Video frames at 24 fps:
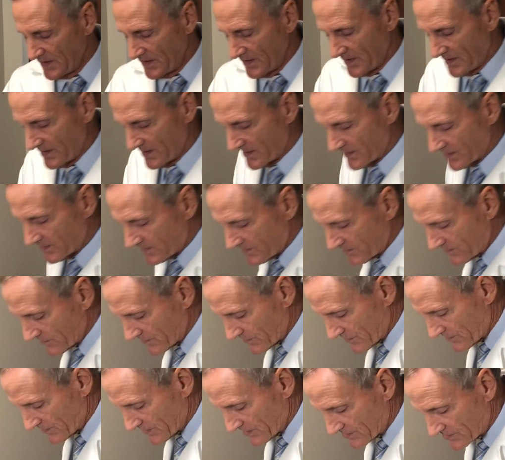And
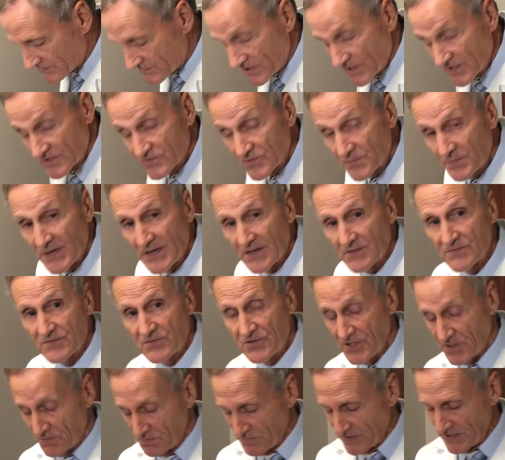it takes about
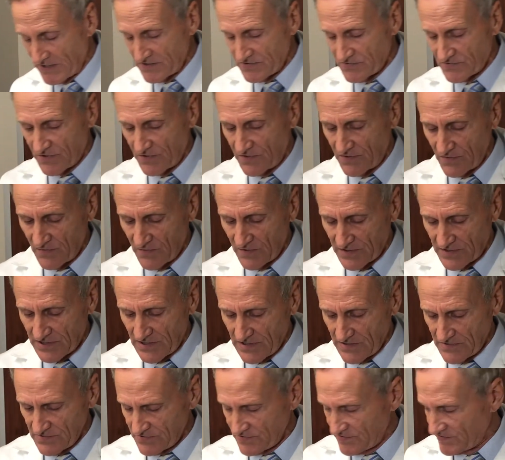10 minutes to do the
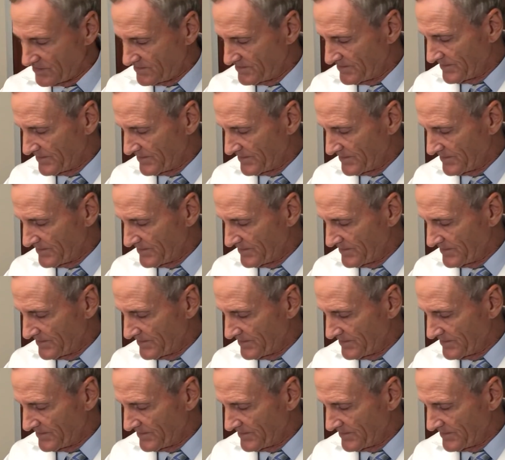test.